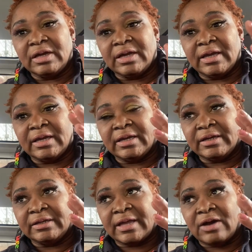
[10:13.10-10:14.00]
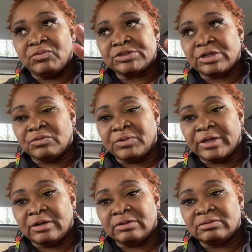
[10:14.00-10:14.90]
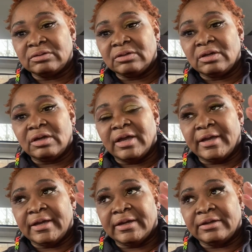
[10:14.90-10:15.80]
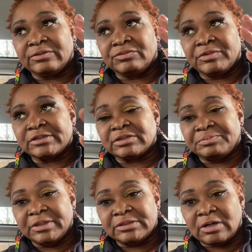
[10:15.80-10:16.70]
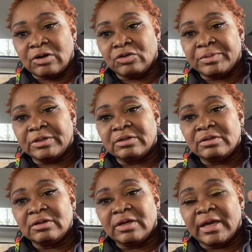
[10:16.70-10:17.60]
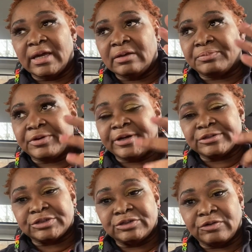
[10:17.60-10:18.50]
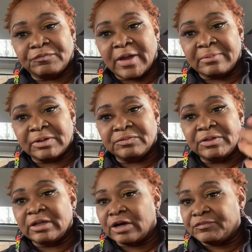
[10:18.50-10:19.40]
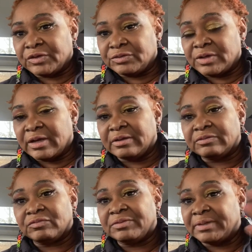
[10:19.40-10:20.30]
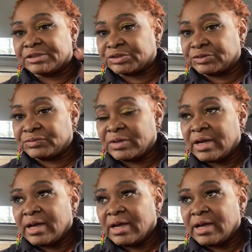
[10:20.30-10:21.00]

and I wish her well. And rest in peace, Kobe. And prayers to your family. We love you and we miss you.